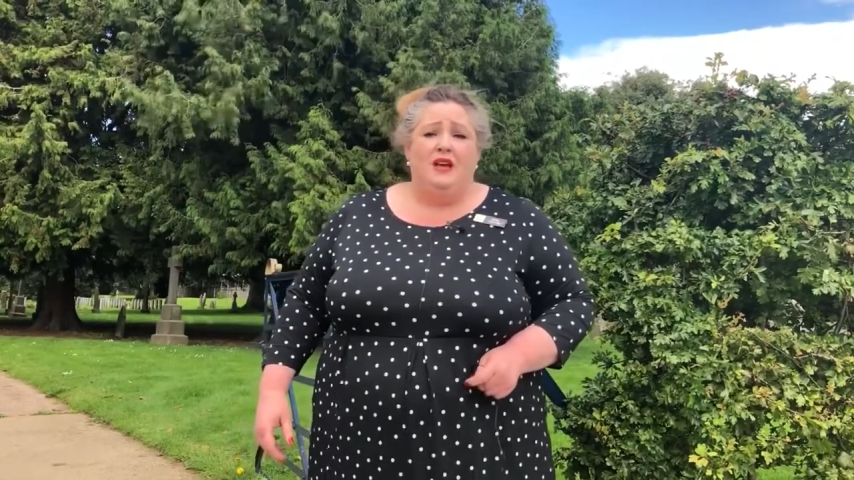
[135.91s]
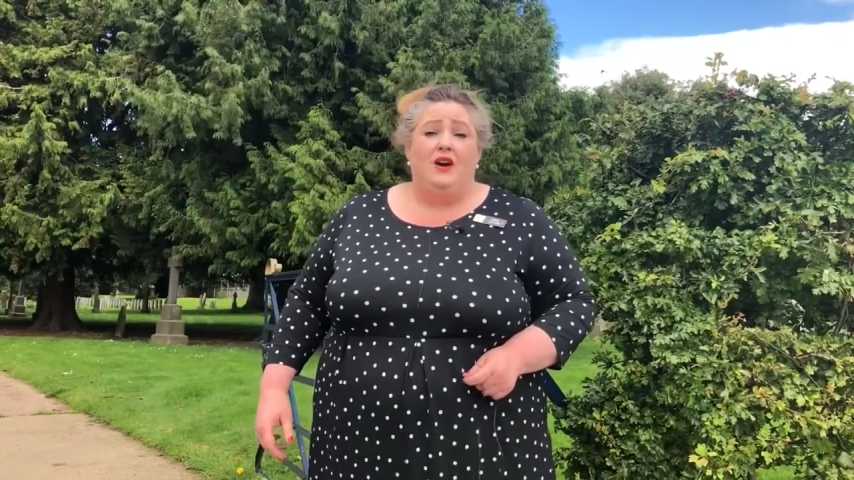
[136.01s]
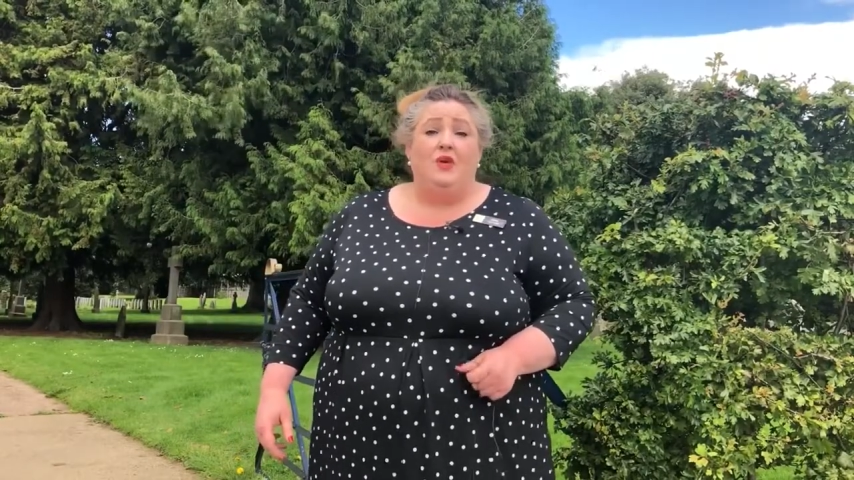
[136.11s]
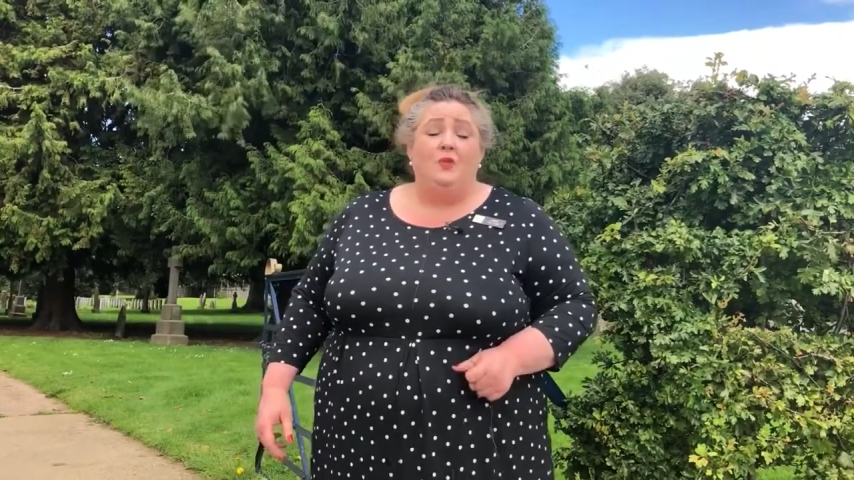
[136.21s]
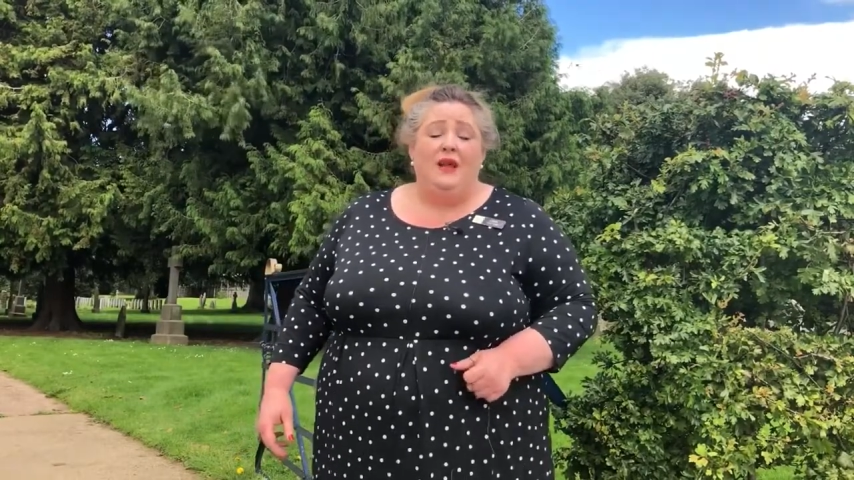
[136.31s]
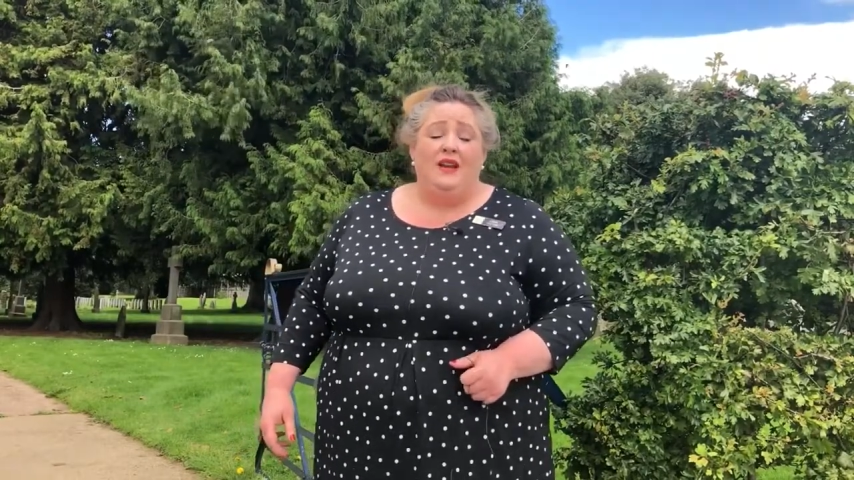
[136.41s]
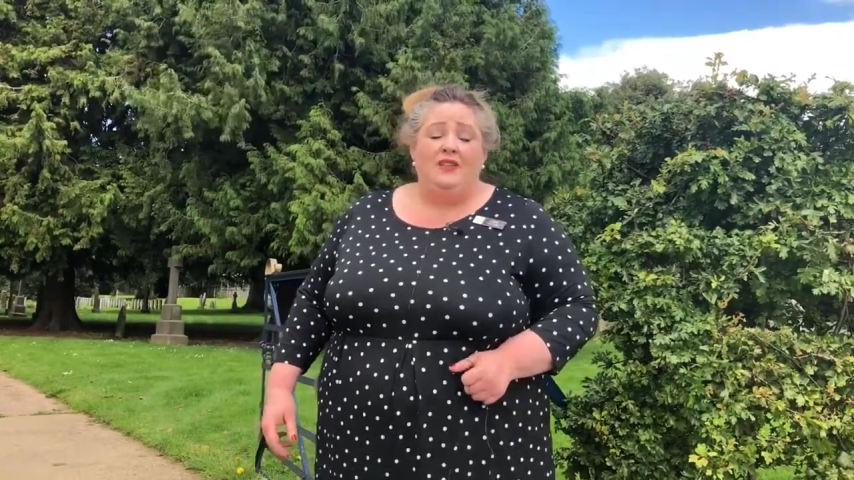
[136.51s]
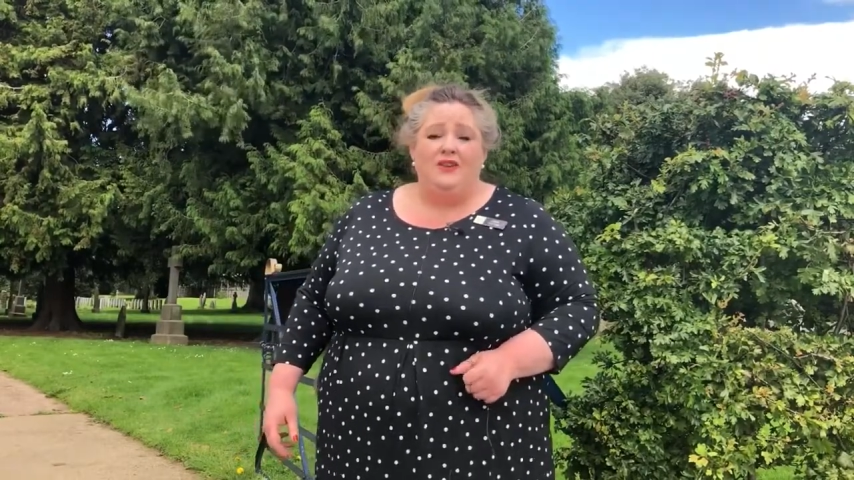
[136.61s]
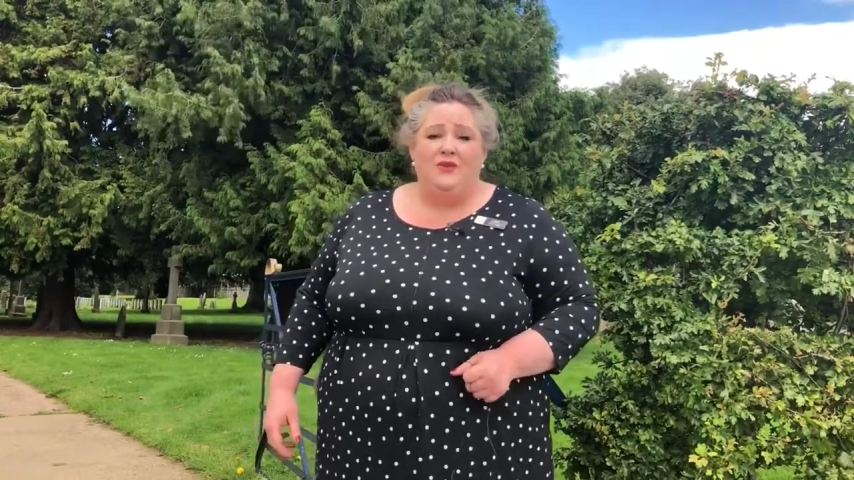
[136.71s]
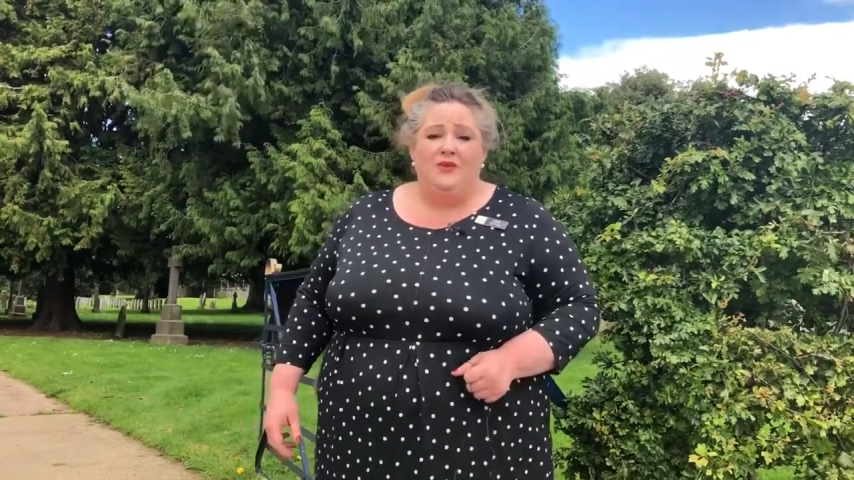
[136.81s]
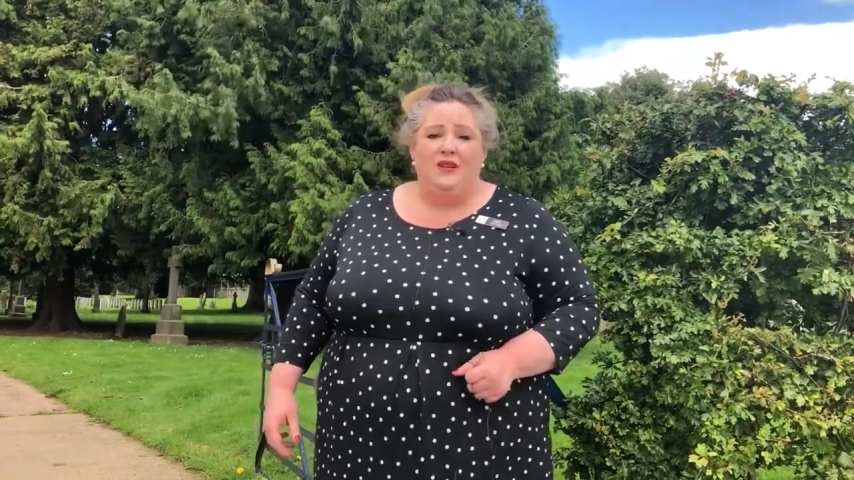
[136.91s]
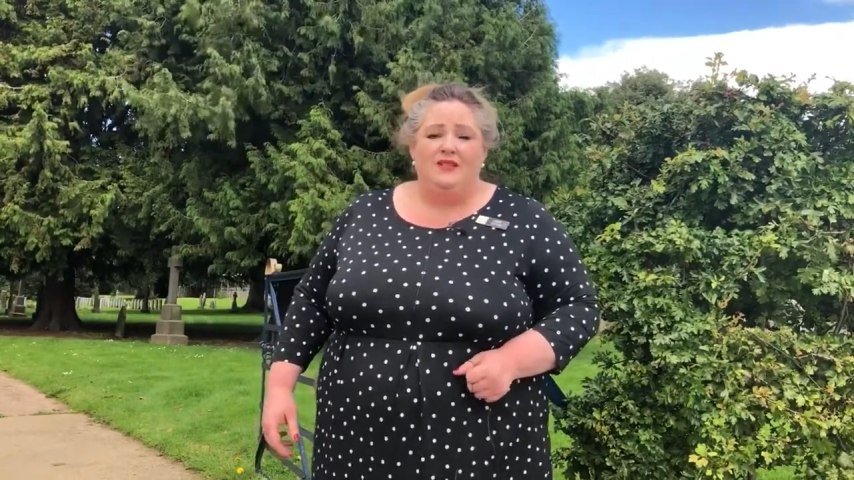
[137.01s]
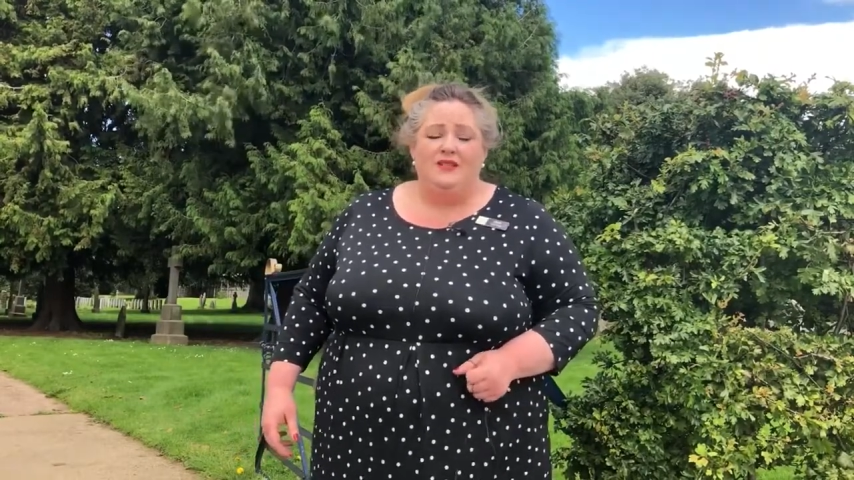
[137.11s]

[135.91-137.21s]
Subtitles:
or Wellingtonias,